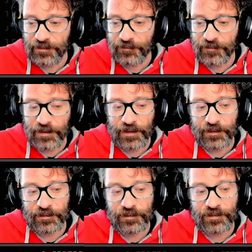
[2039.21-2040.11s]
them out
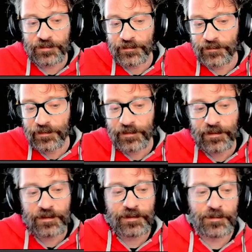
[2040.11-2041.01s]

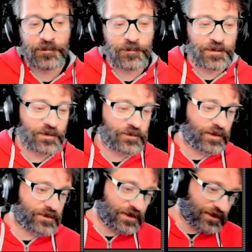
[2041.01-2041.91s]
with a
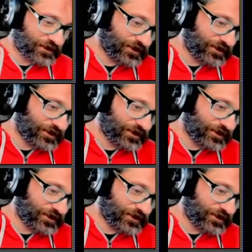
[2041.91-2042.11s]
strength test.